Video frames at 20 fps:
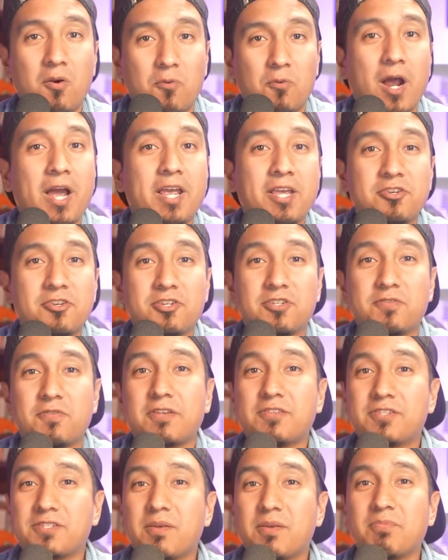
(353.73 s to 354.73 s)
Ryan just
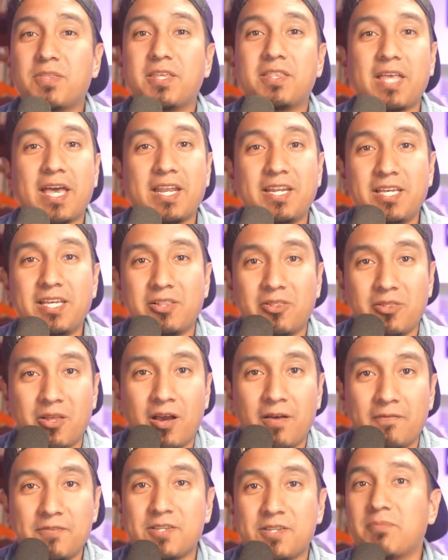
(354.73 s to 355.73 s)
found something that he
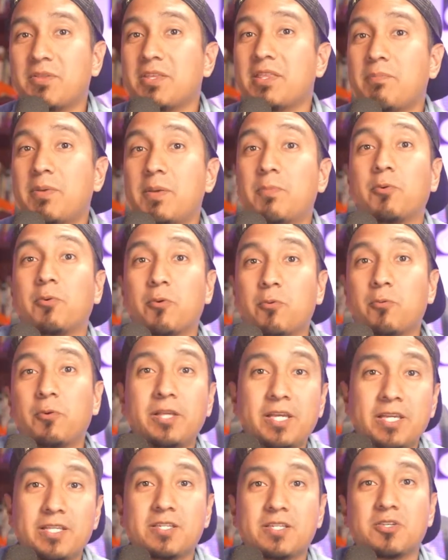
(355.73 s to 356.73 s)
loved, something that people were
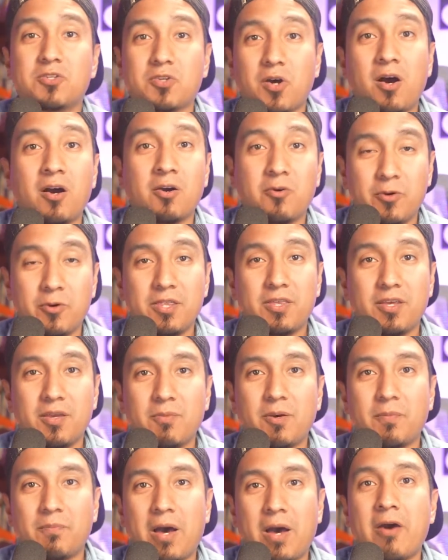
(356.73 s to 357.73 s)
willing to talk with
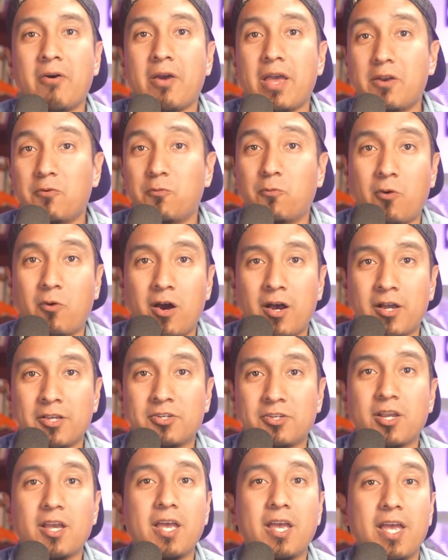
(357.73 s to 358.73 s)
him about and
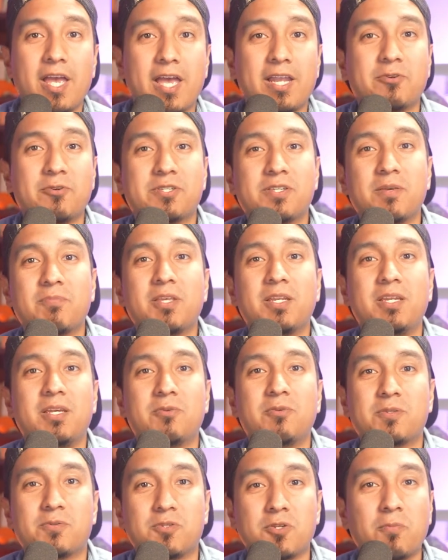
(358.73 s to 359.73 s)
watch, and it was something he
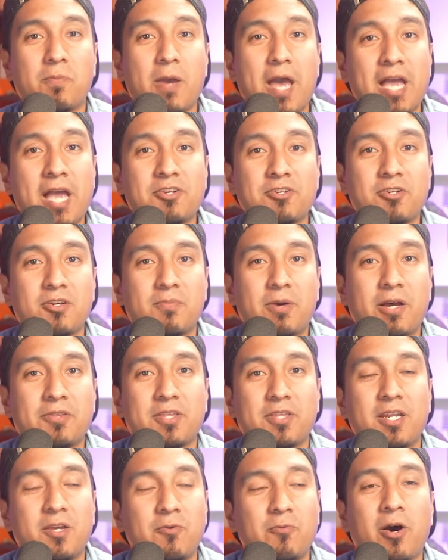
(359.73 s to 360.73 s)
was so passionate about
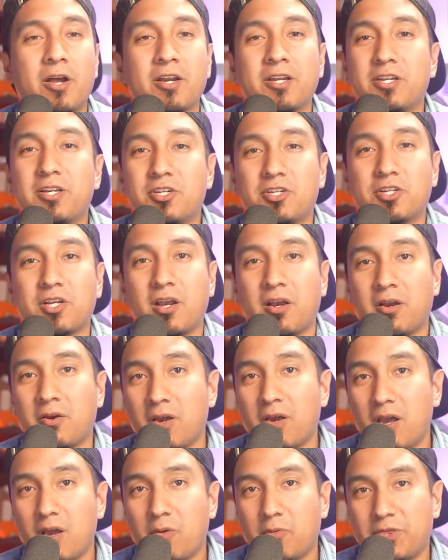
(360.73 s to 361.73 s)
that he wanted to share
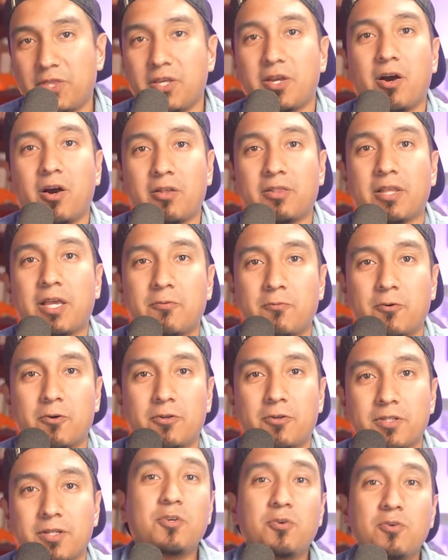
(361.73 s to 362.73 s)
with the online
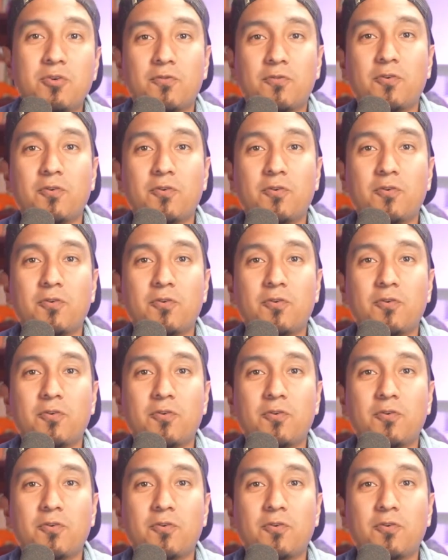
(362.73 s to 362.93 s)
world. For you